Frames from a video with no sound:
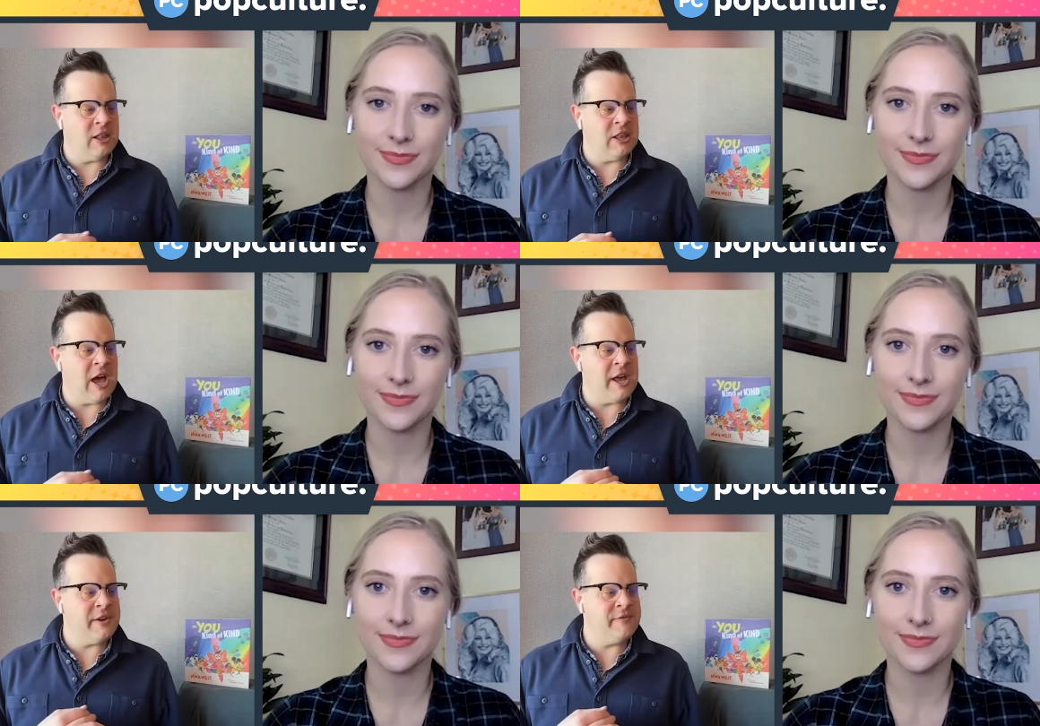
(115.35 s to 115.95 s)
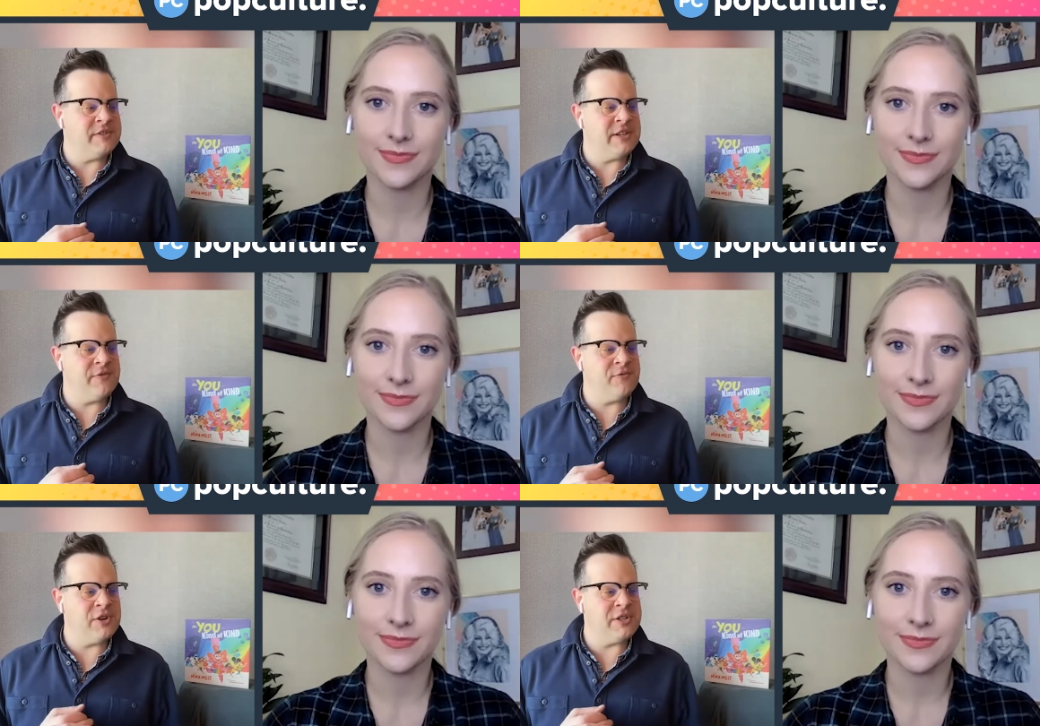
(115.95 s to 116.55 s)
Speaker 1: a lot of
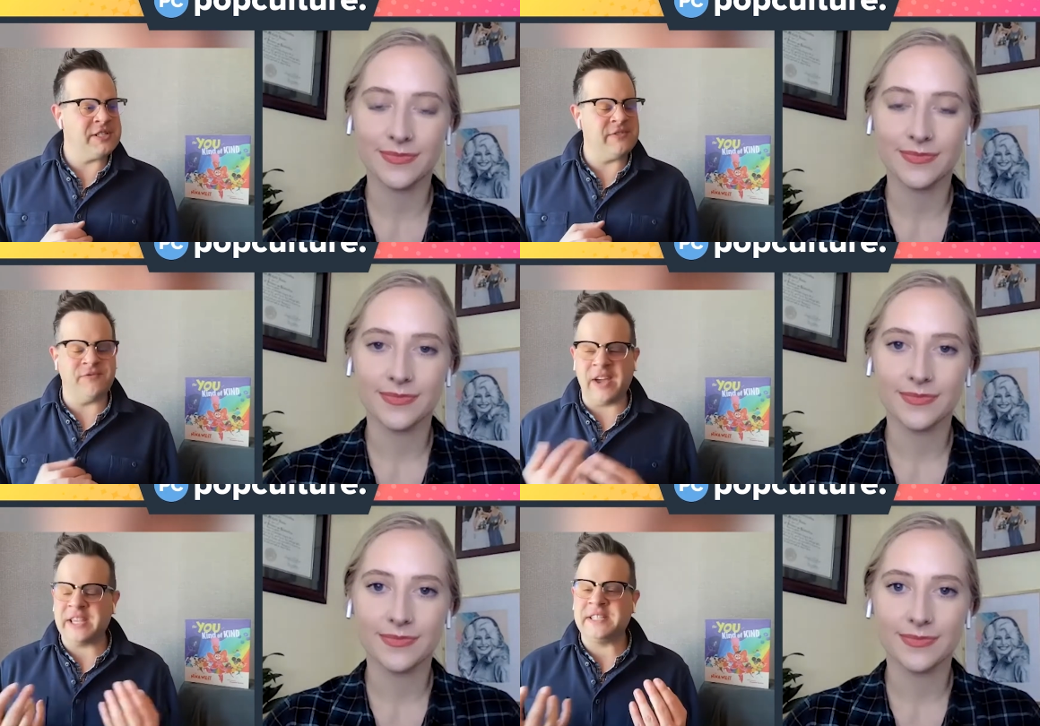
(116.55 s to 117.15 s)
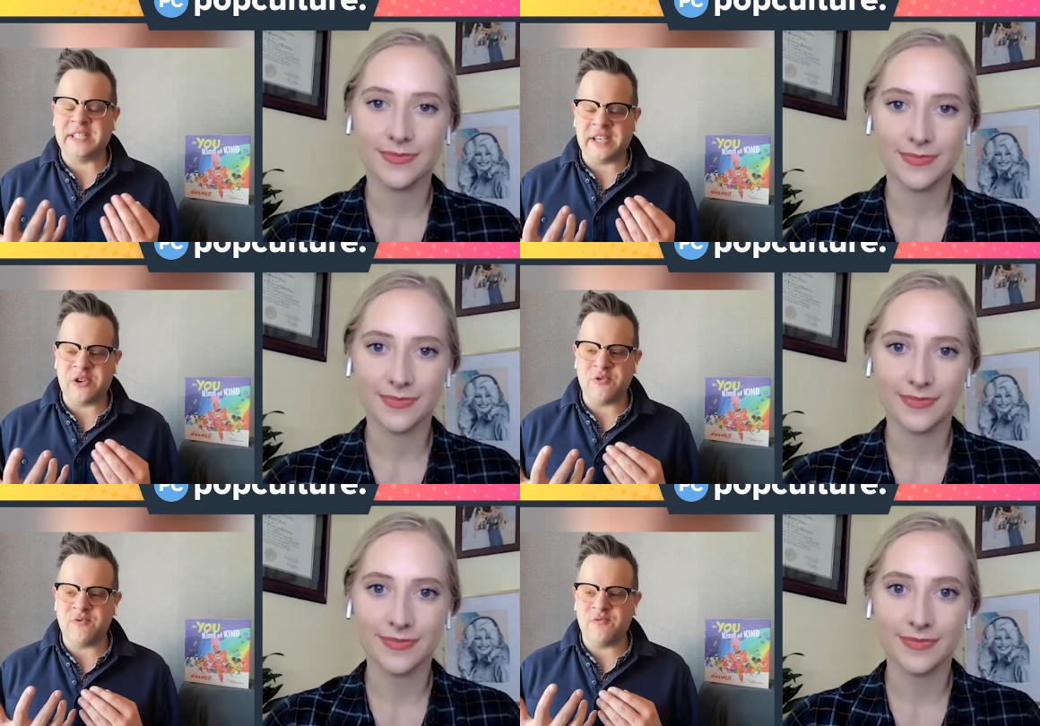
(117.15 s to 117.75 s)
different
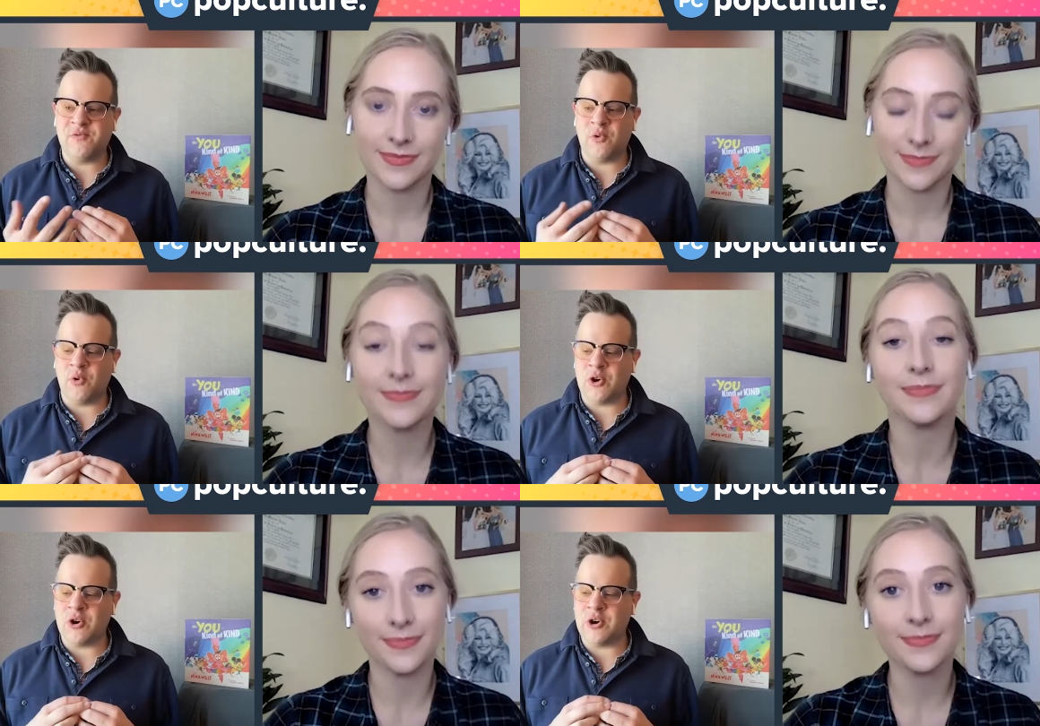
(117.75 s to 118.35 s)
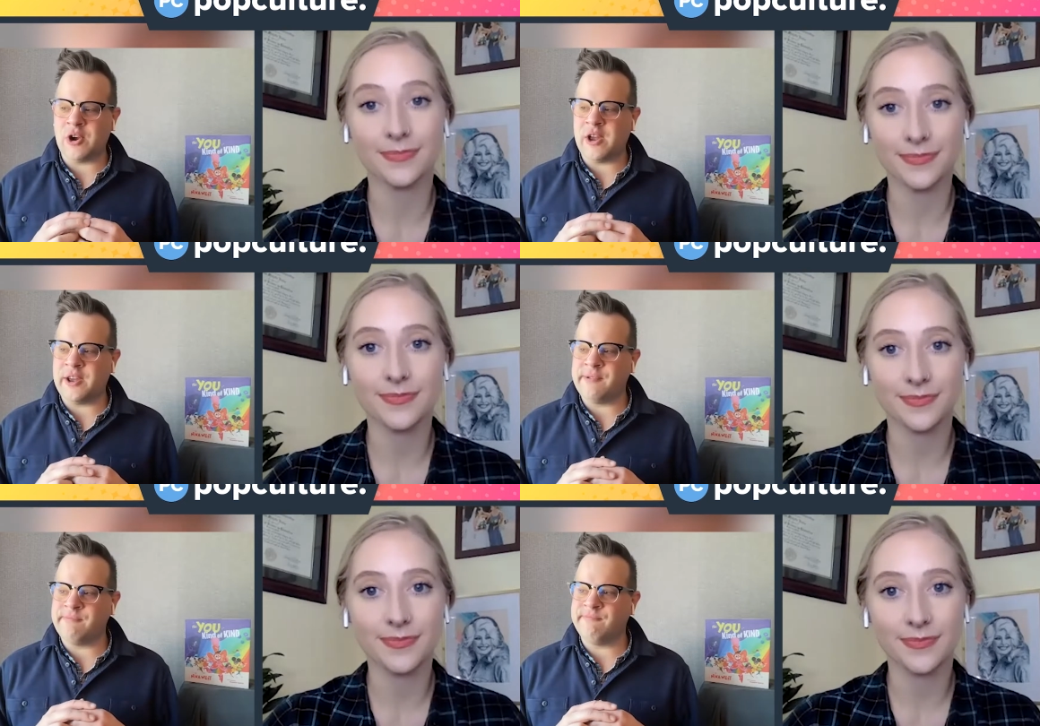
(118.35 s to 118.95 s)
divisive or
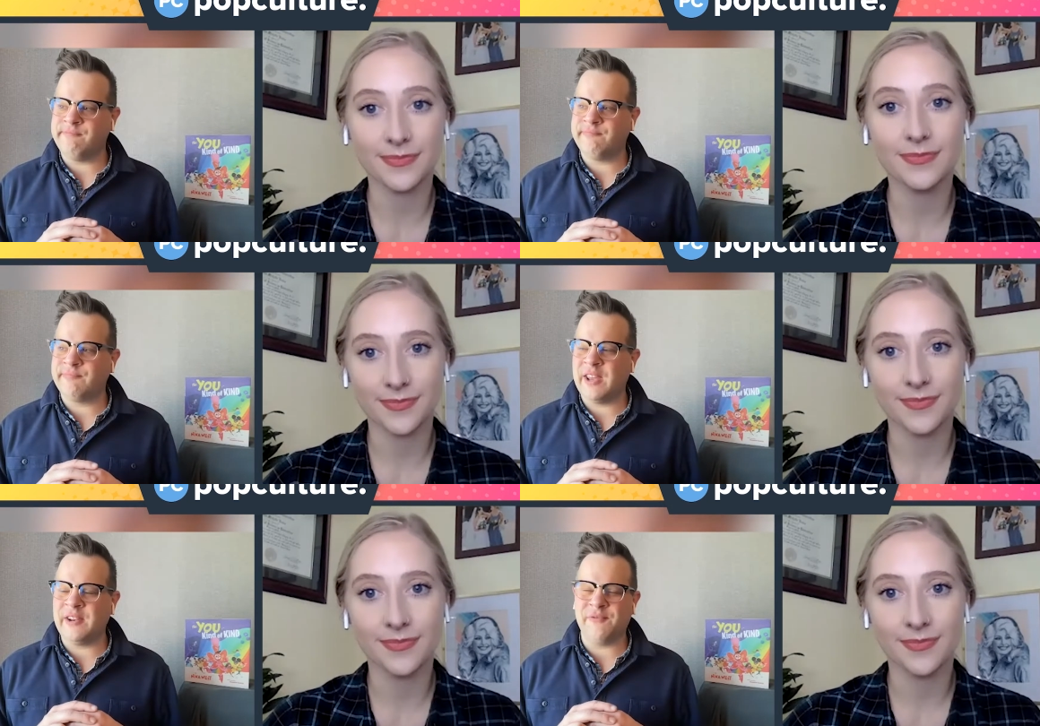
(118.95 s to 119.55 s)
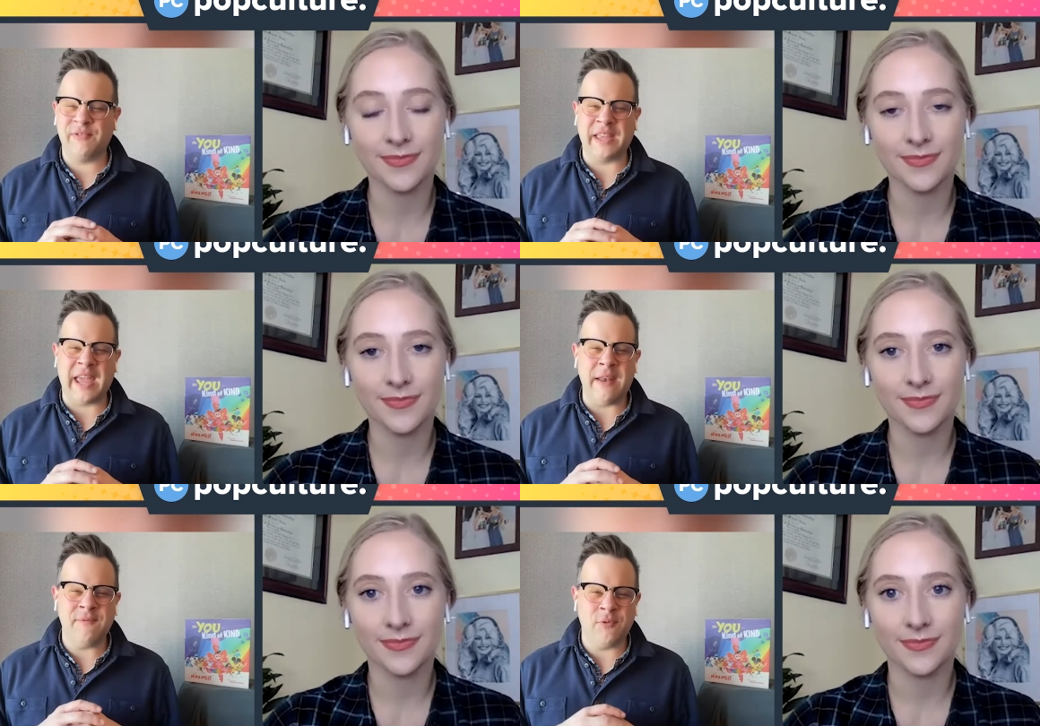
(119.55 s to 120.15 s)
um, kind of like
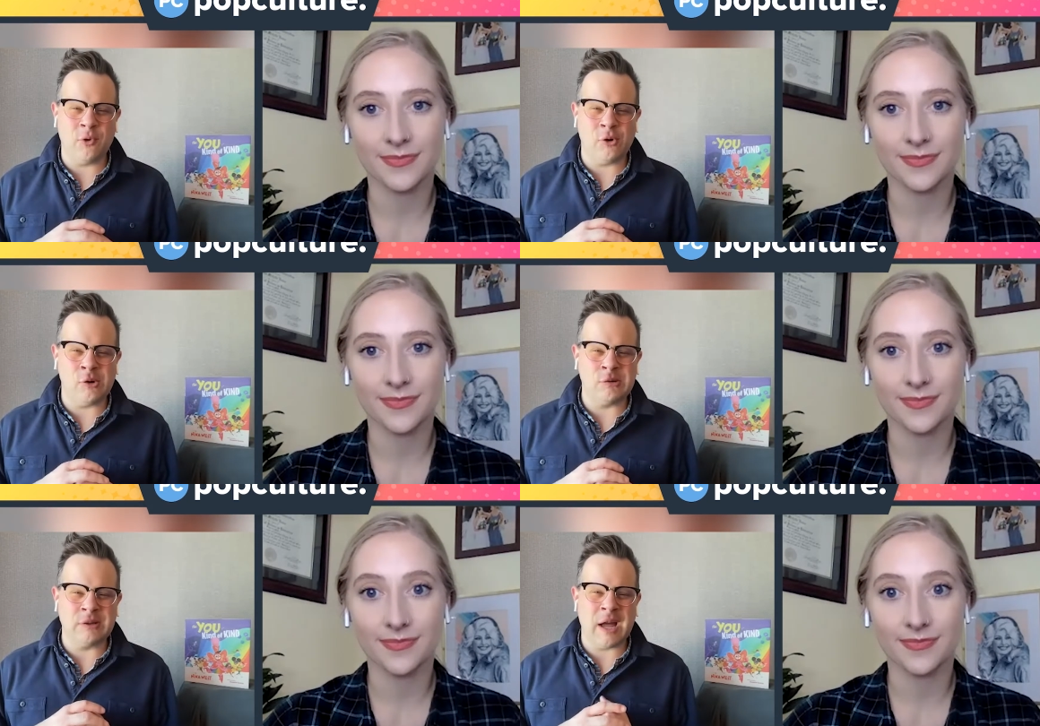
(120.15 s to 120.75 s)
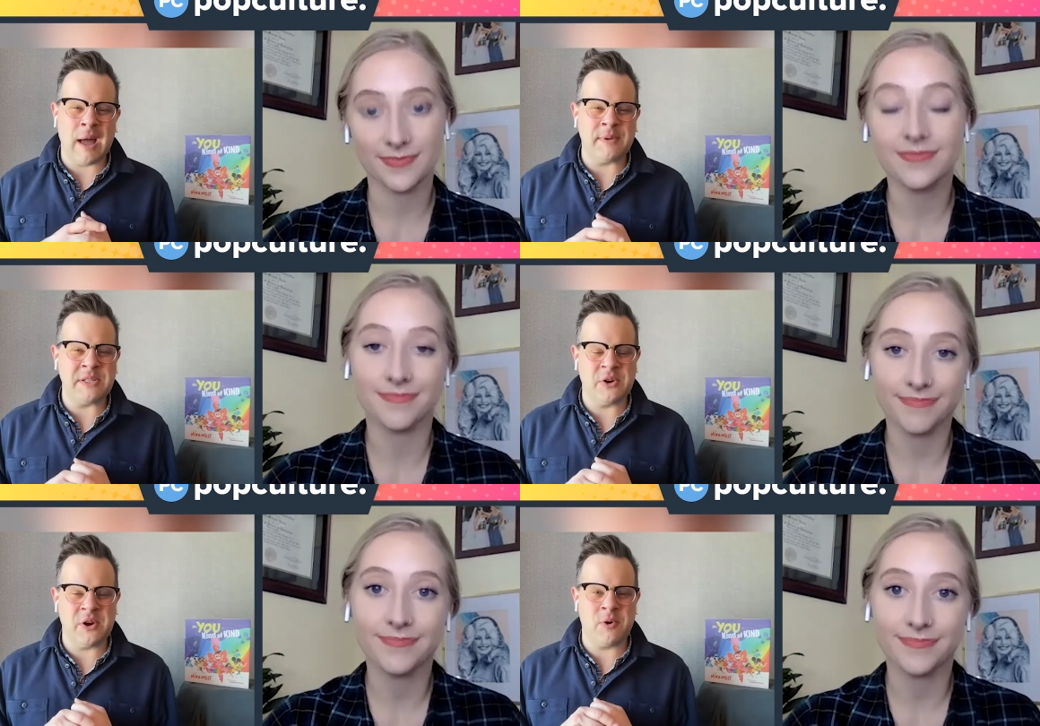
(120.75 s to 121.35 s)
hateful
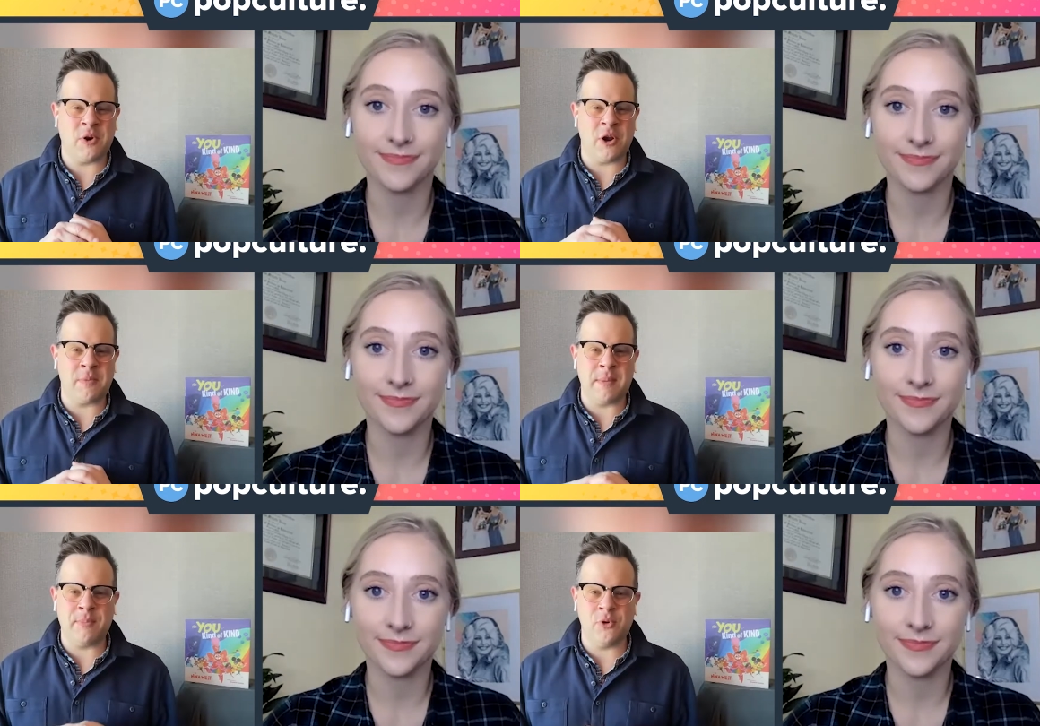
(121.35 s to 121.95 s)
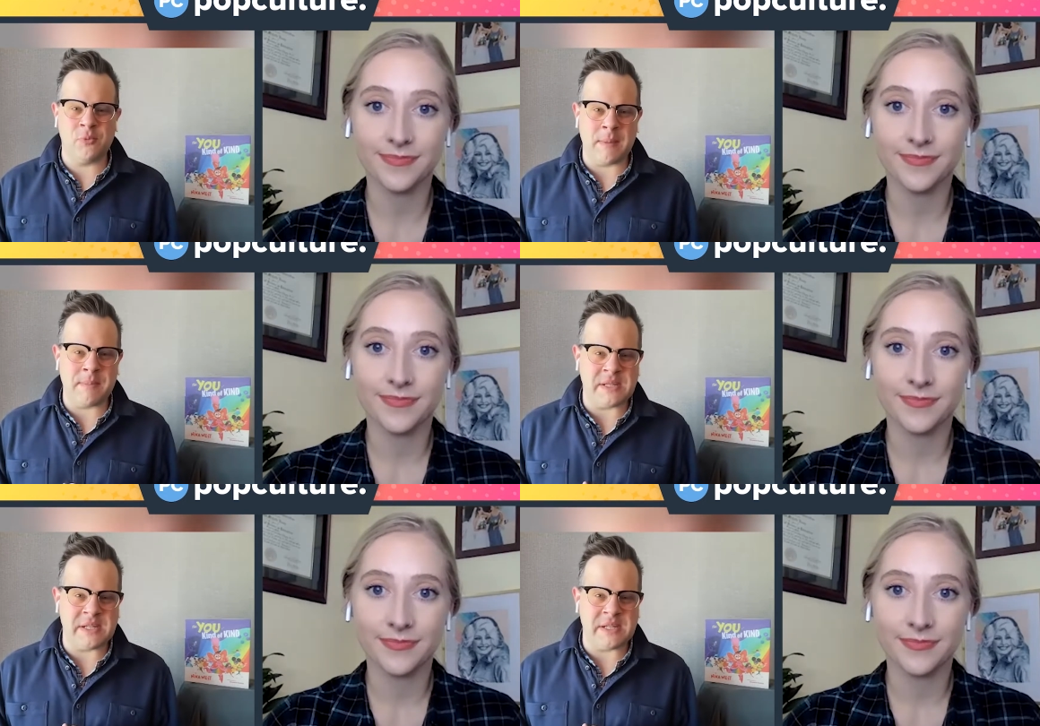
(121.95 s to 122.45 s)
commentary regarding people who might be